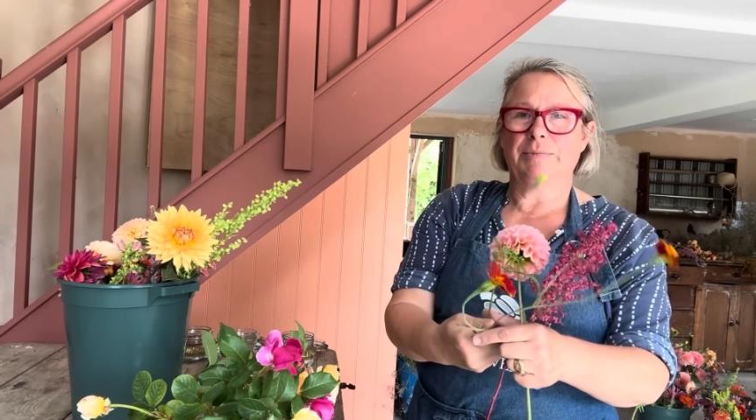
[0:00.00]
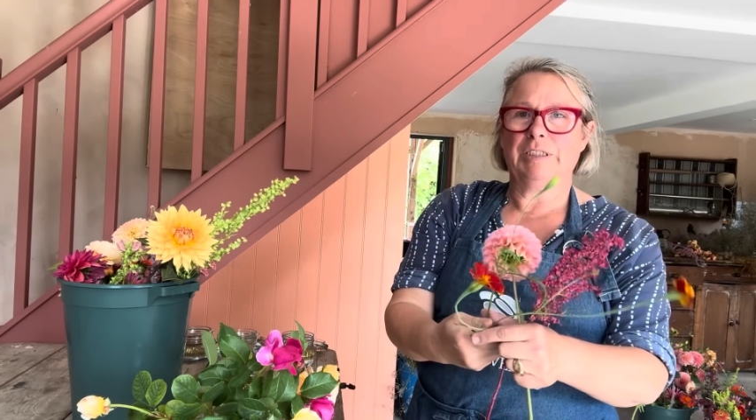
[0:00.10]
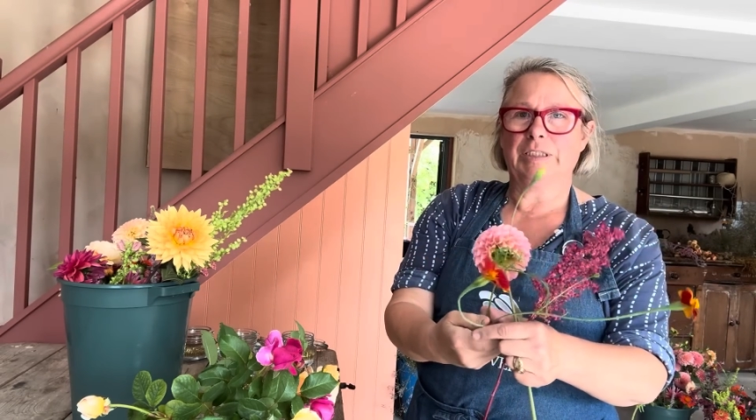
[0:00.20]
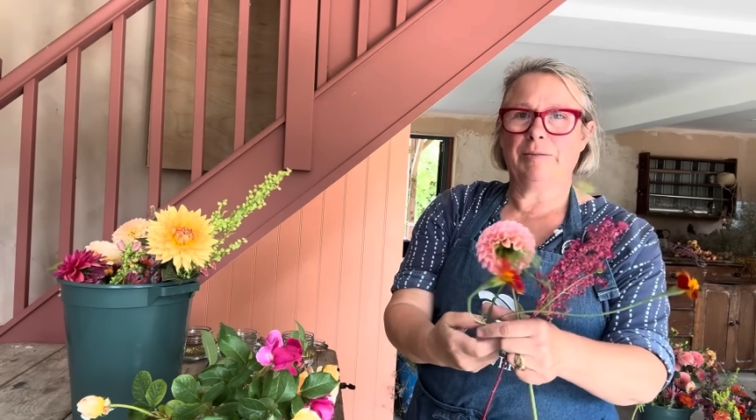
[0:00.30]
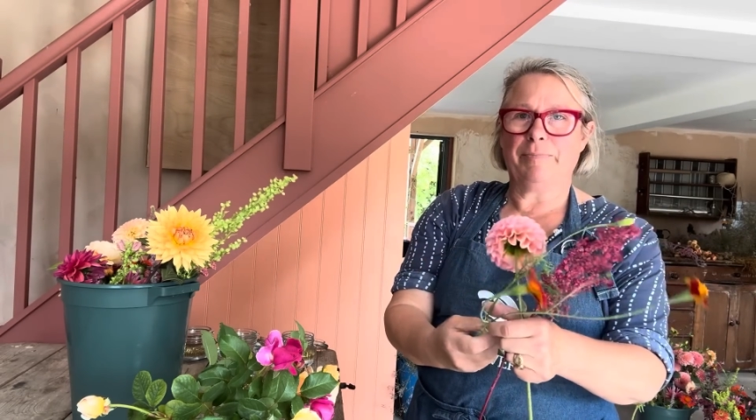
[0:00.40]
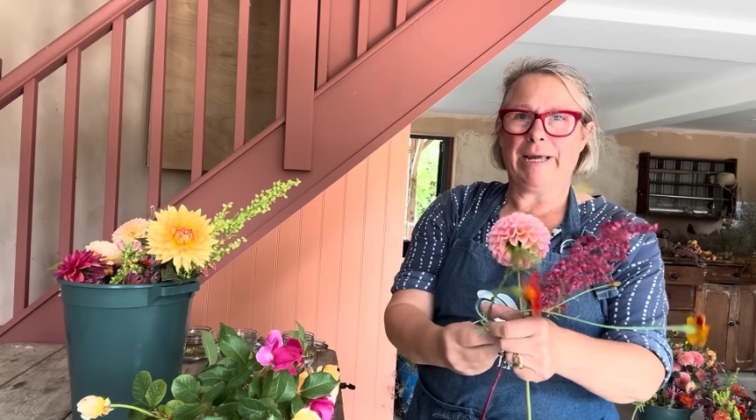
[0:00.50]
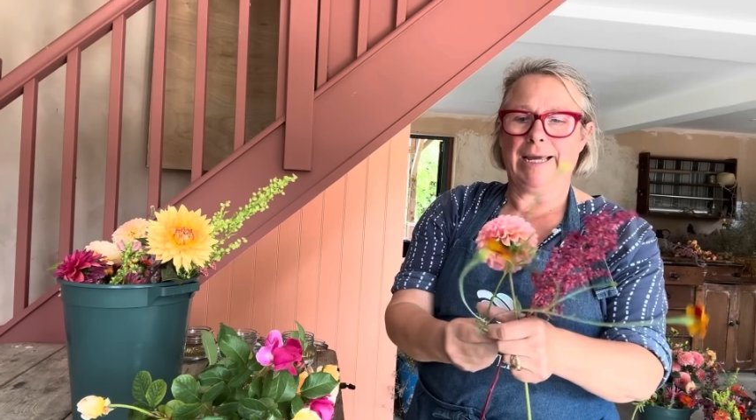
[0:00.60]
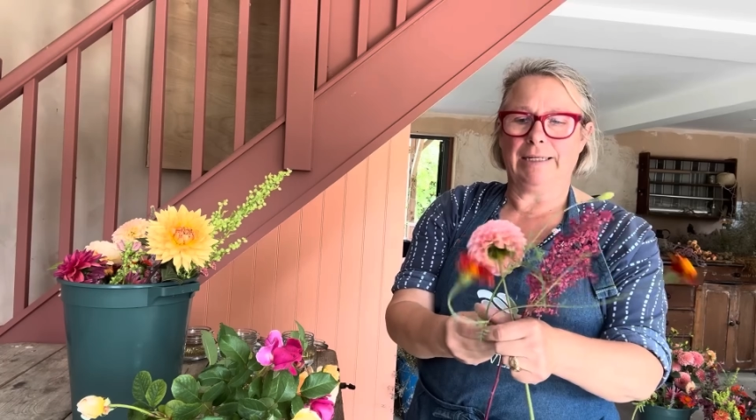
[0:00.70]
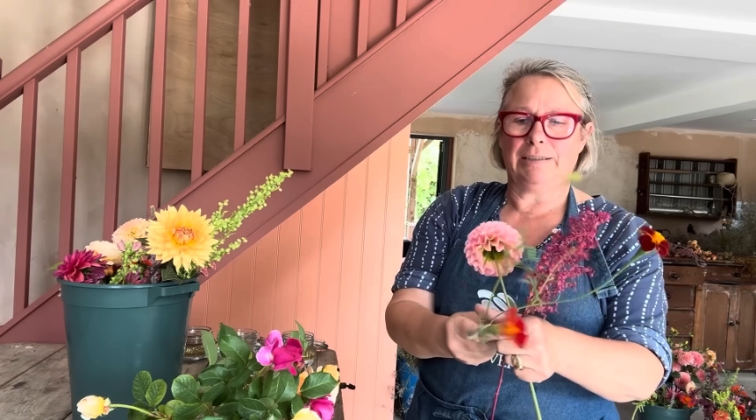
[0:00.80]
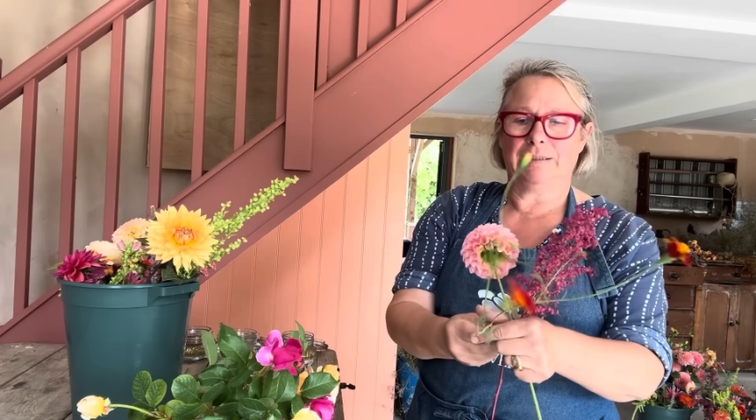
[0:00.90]

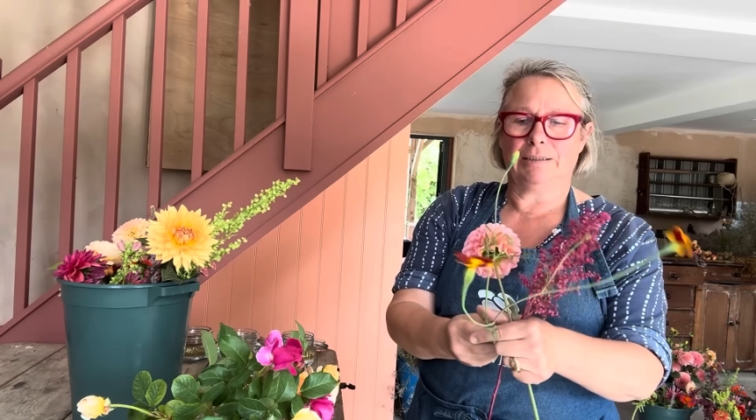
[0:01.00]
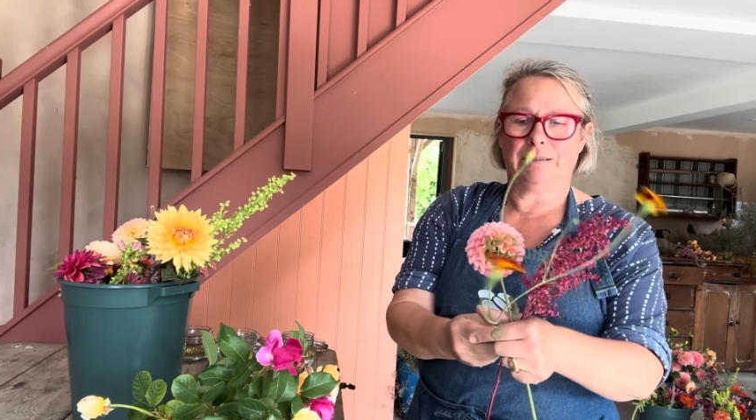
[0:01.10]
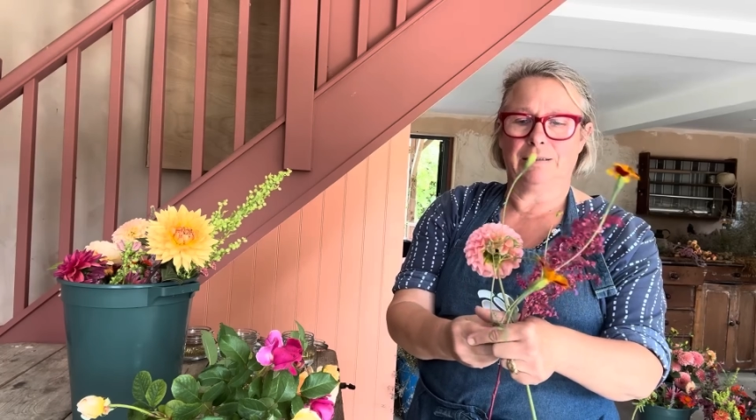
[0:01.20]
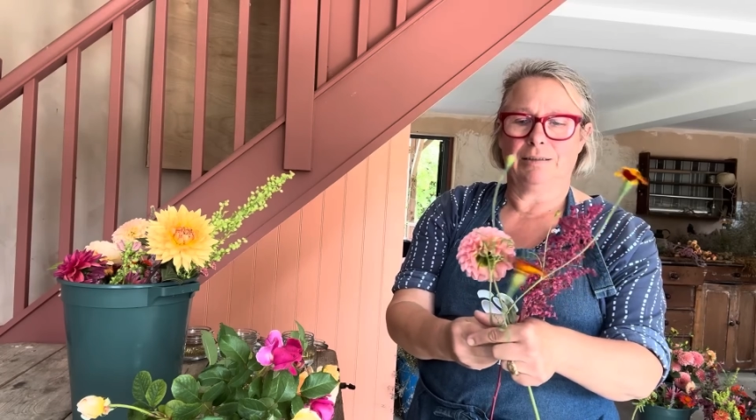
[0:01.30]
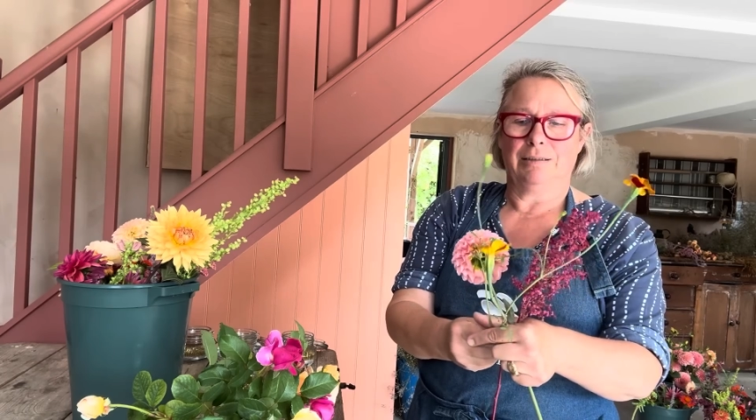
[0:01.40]
space.